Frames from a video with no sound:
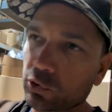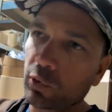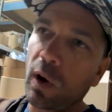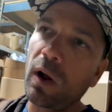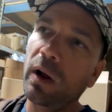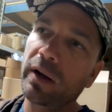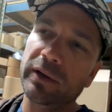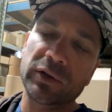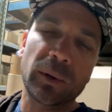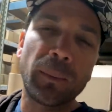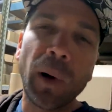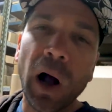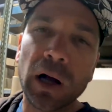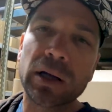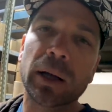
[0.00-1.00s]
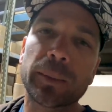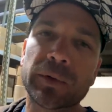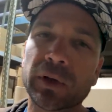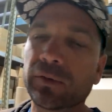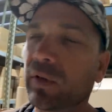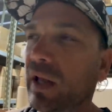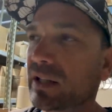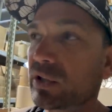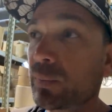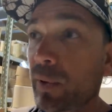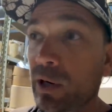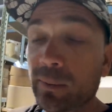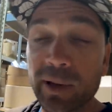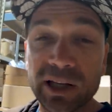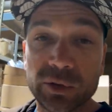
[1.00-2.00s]
drawings or mock-ups of, like,
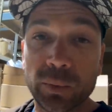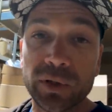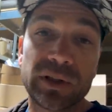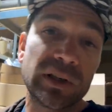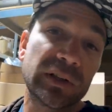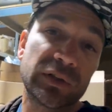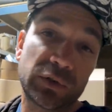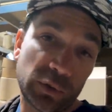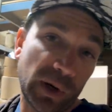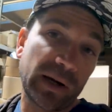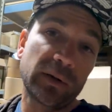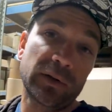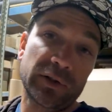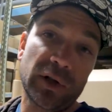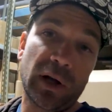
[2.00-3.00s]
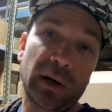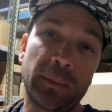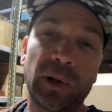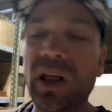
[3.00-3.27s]
spinnerbaits with these trailers on them.